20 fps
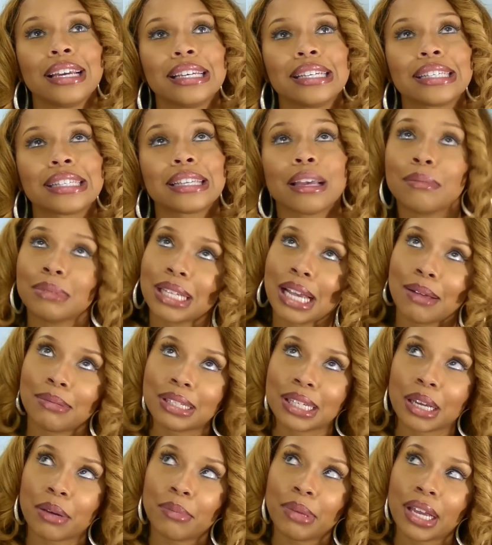Sometimes
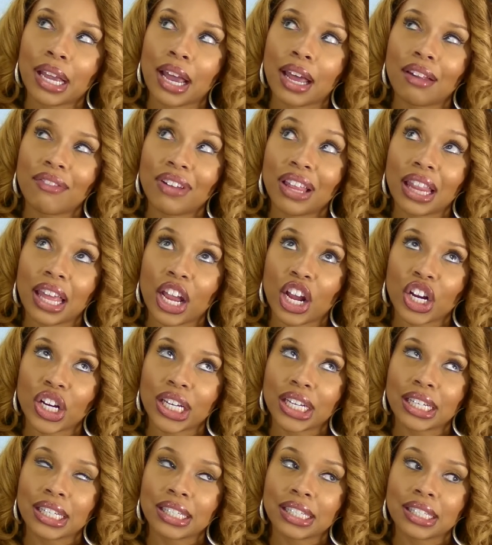it can be kind of
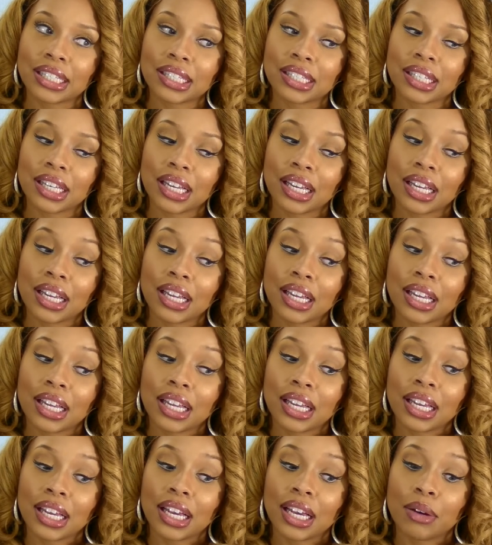hilarious,
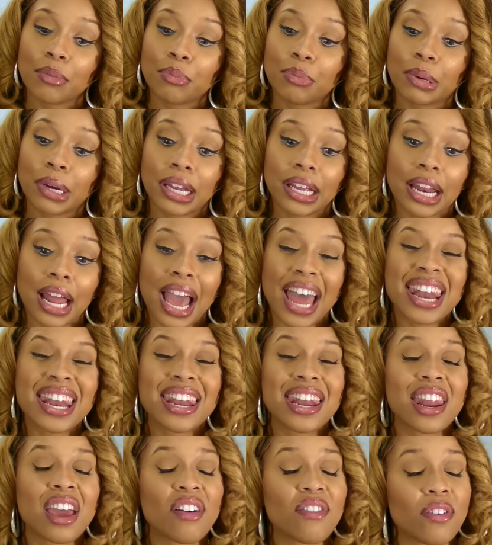but I
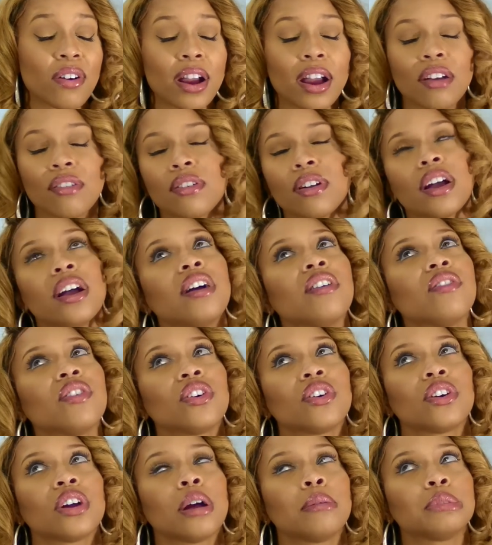never, ever,
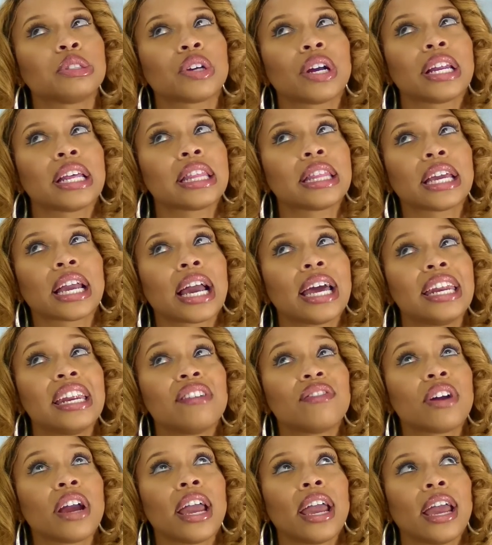ever, I'm trying to think, I
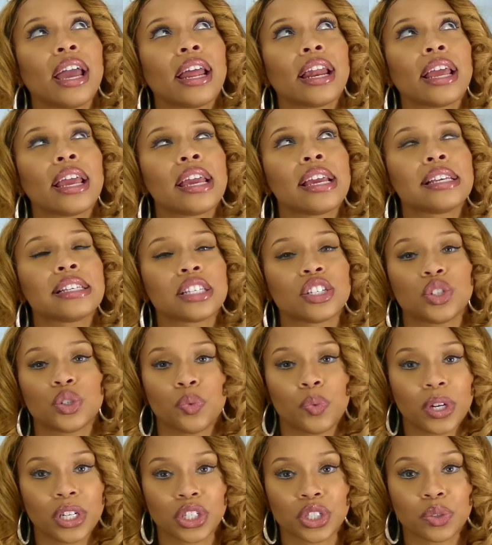never had a
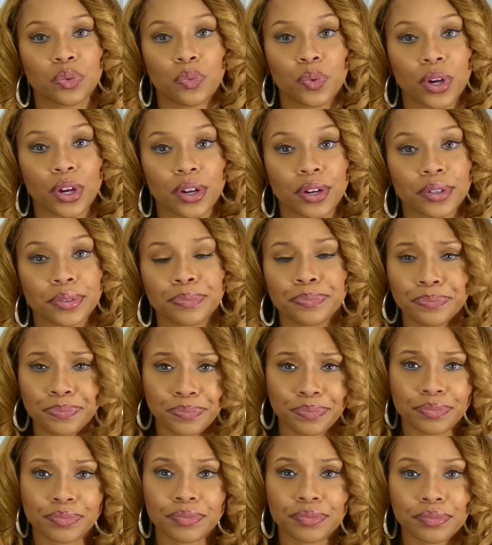situation where,
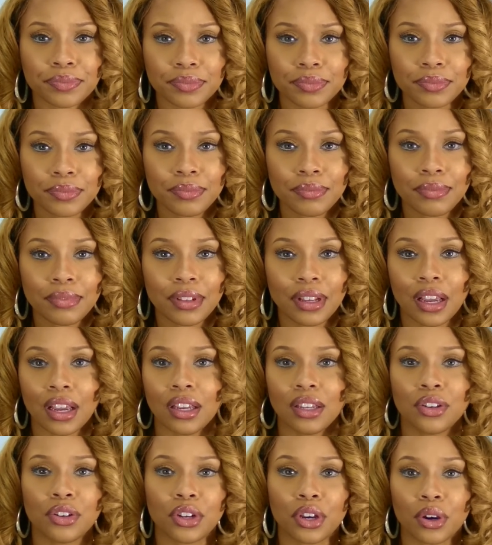
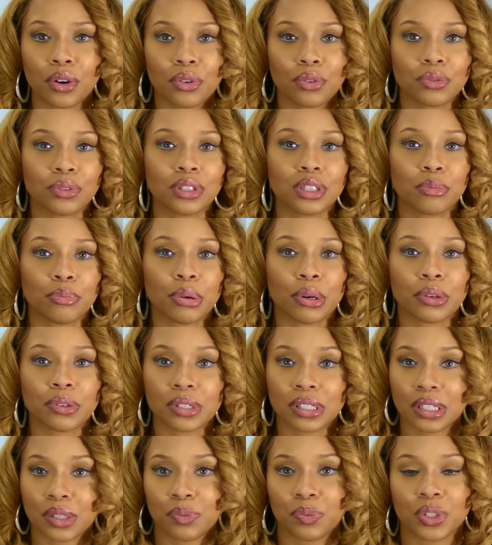you know, the
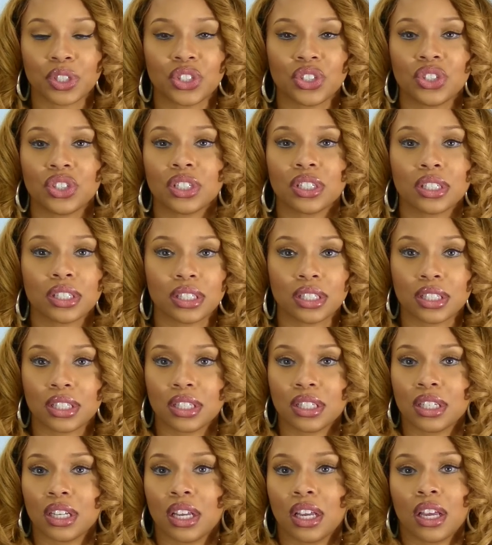person was
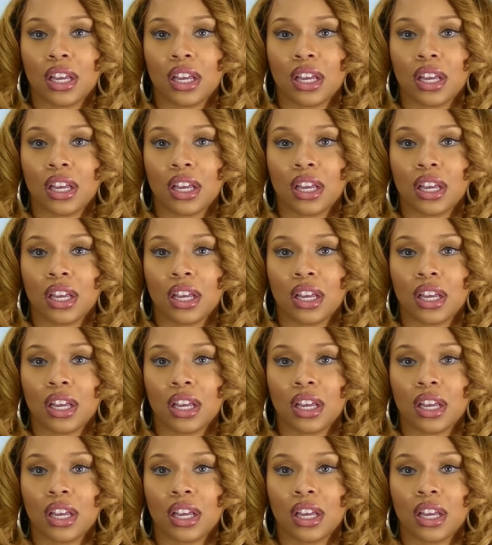just